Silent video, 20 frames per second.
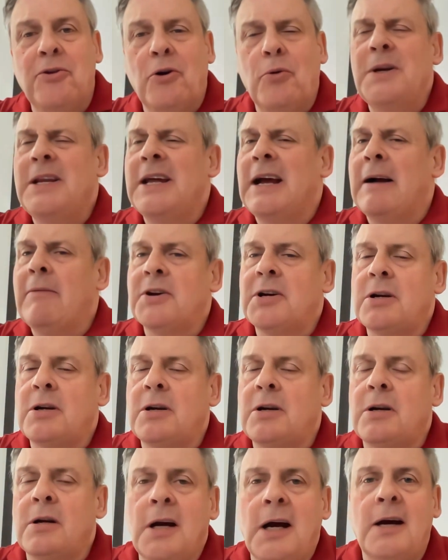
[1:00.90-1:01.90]
we'd have a
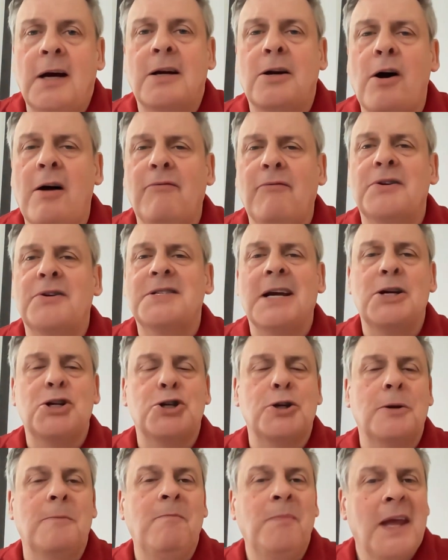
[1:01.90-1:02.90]
Uh,
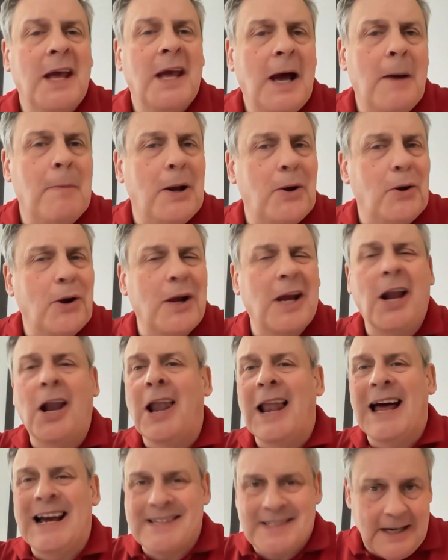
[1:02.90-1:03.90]
conversation about a
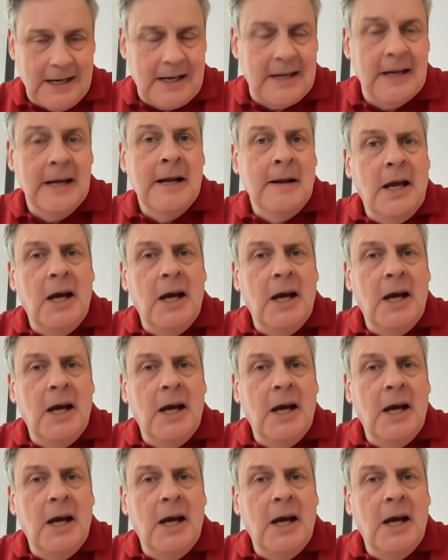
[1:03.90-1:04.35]
classic,